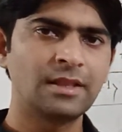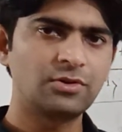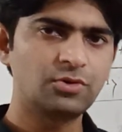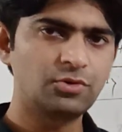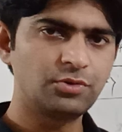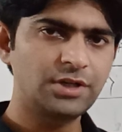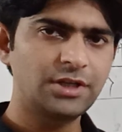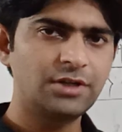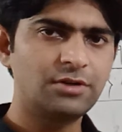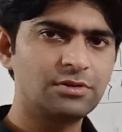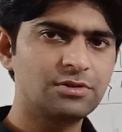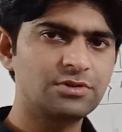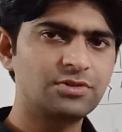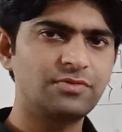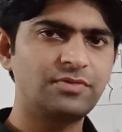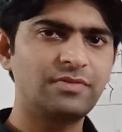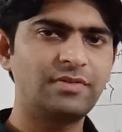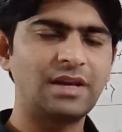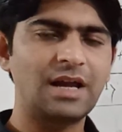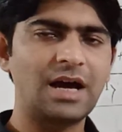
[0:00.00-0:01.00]
Today
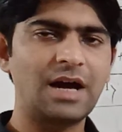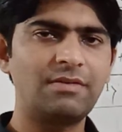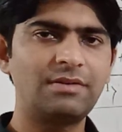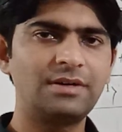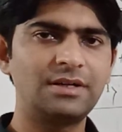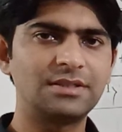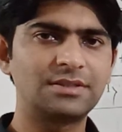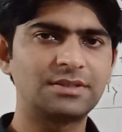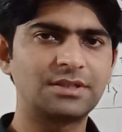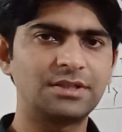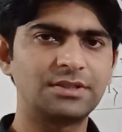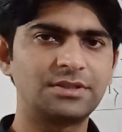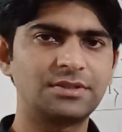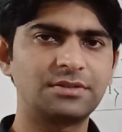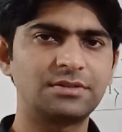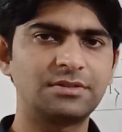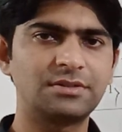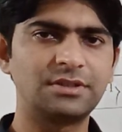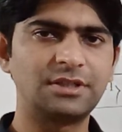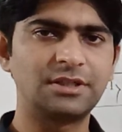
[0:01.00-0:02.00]
also we will have a
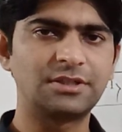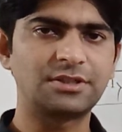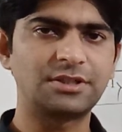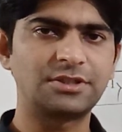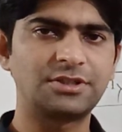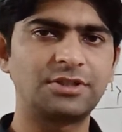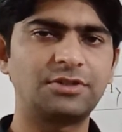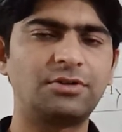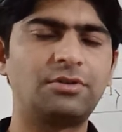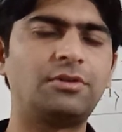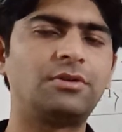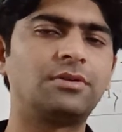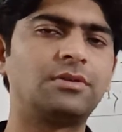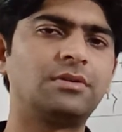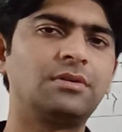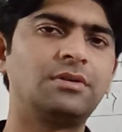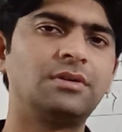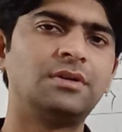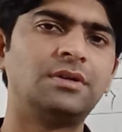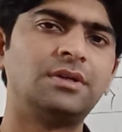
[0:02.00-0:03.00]
discussion
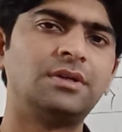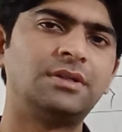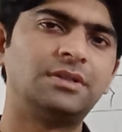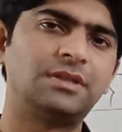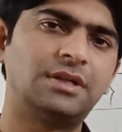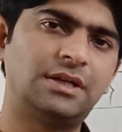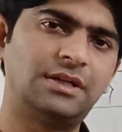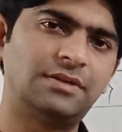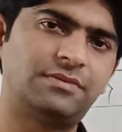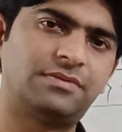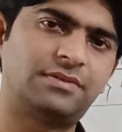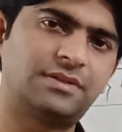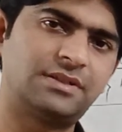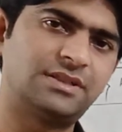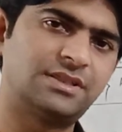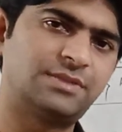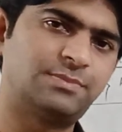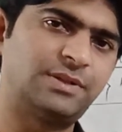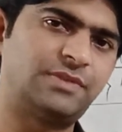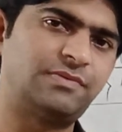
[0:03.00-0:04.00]
on the
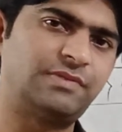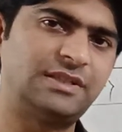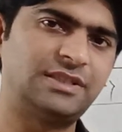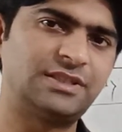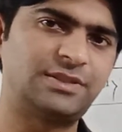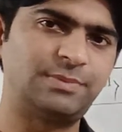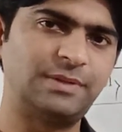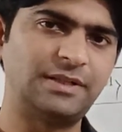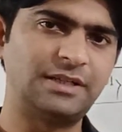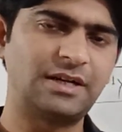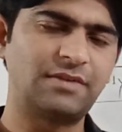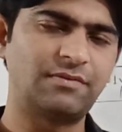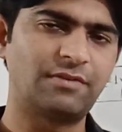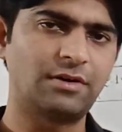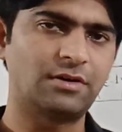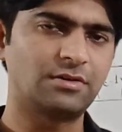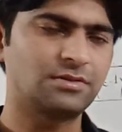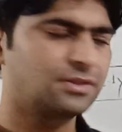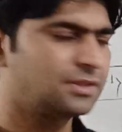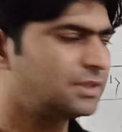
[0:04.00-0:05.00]
difference between speed and
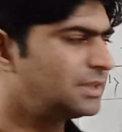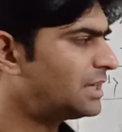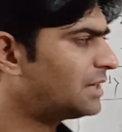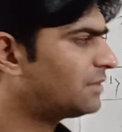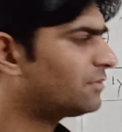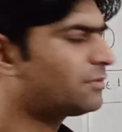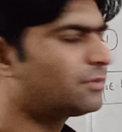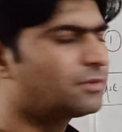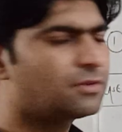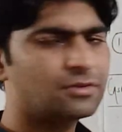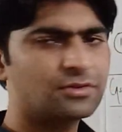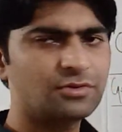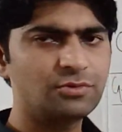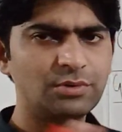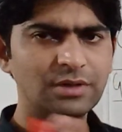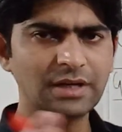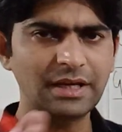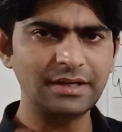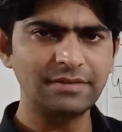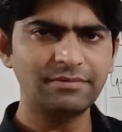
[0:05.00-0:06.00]
velocity, and to
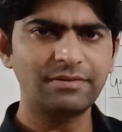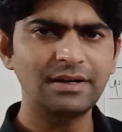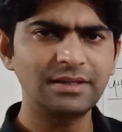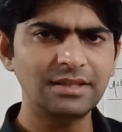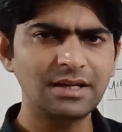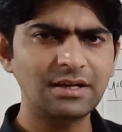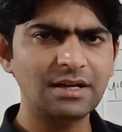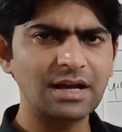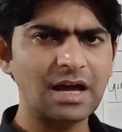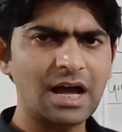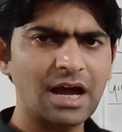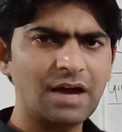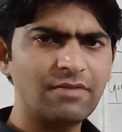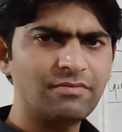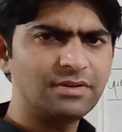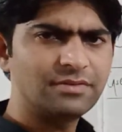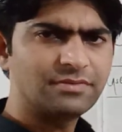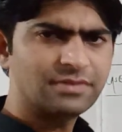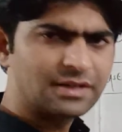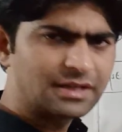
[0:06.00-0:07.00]
clarify that I have
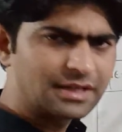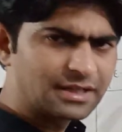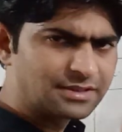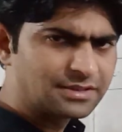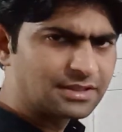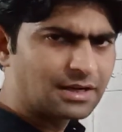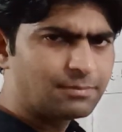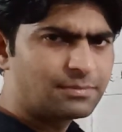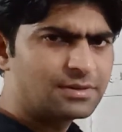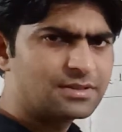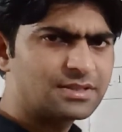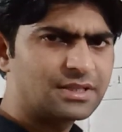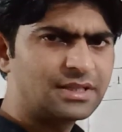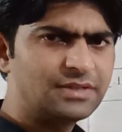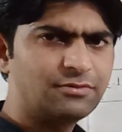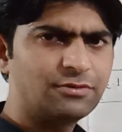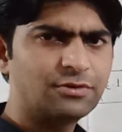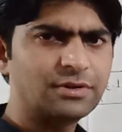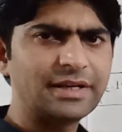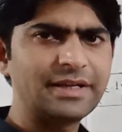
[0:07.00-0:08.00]
different examples,
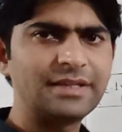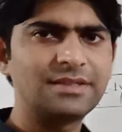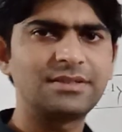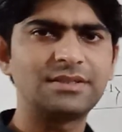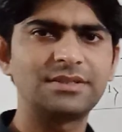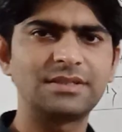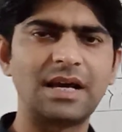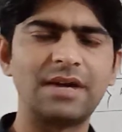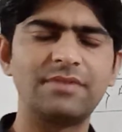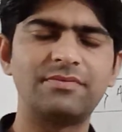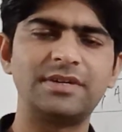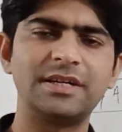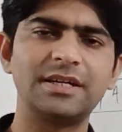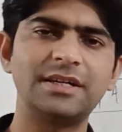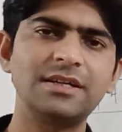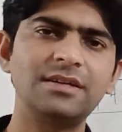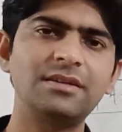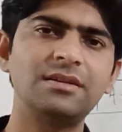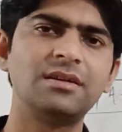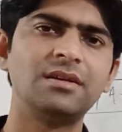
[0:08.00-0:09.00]
3-4 cases I have
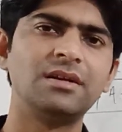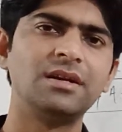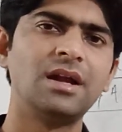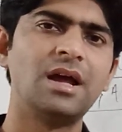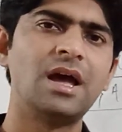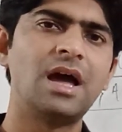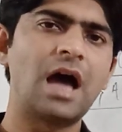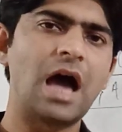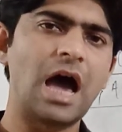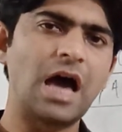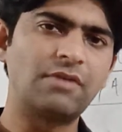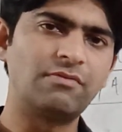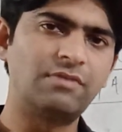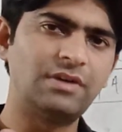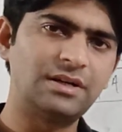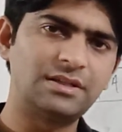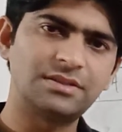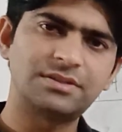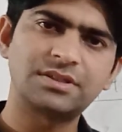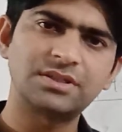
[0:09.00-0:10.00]
taken, and
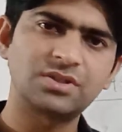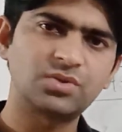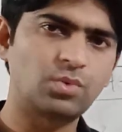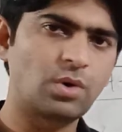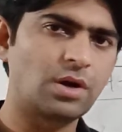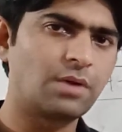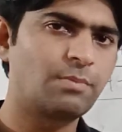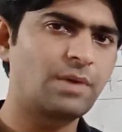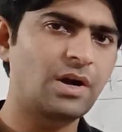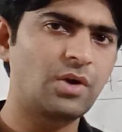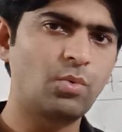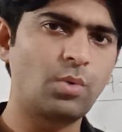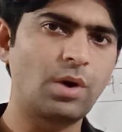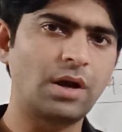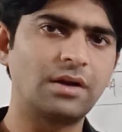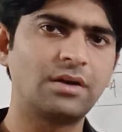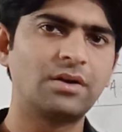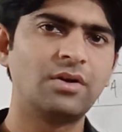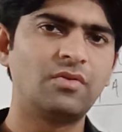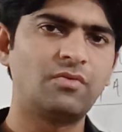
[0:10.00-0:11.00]
we'll discuss one by
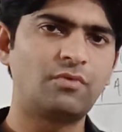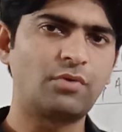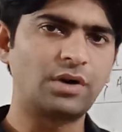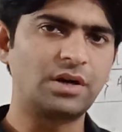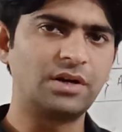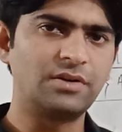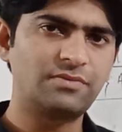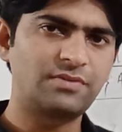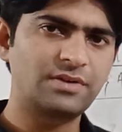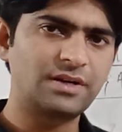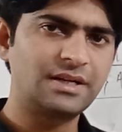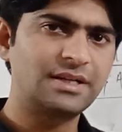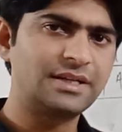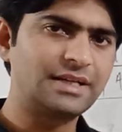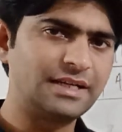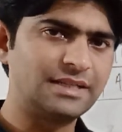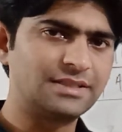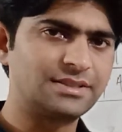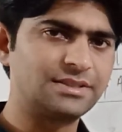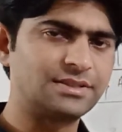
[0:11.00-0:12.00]
one for different
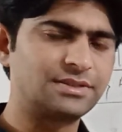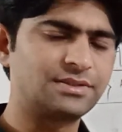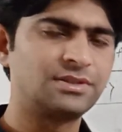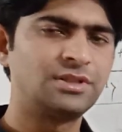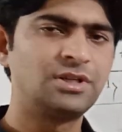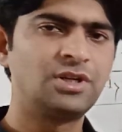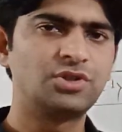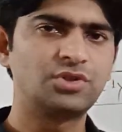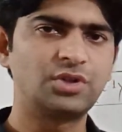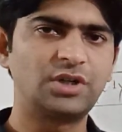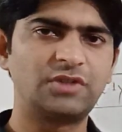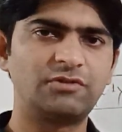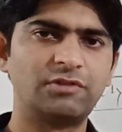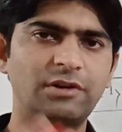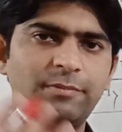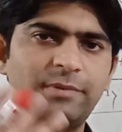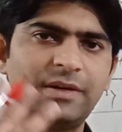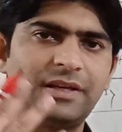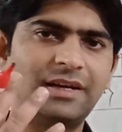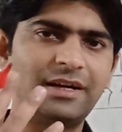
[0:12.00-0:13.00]
cases, so it
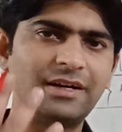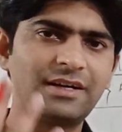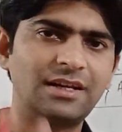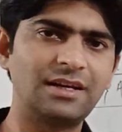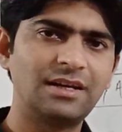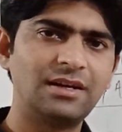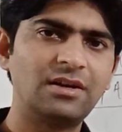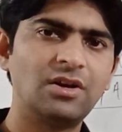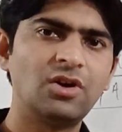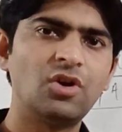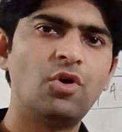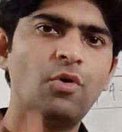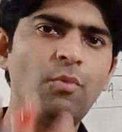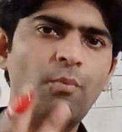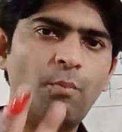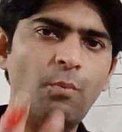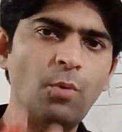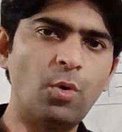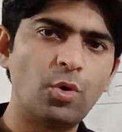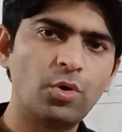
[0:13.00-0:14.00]
will be little
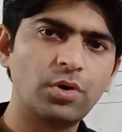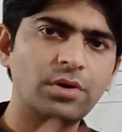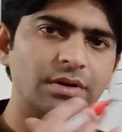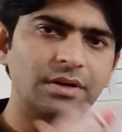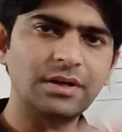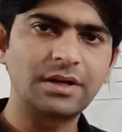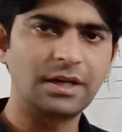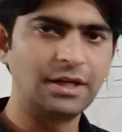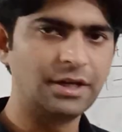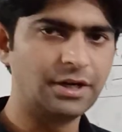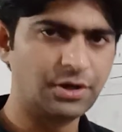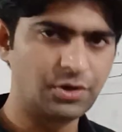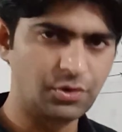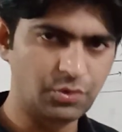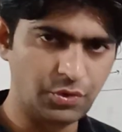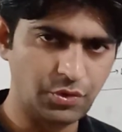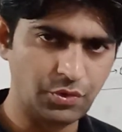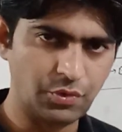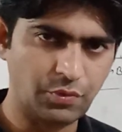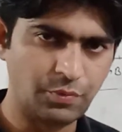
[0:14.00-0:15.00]
more clear to
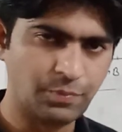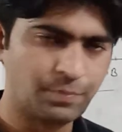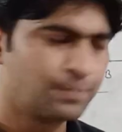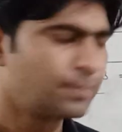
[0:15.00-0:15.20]
you.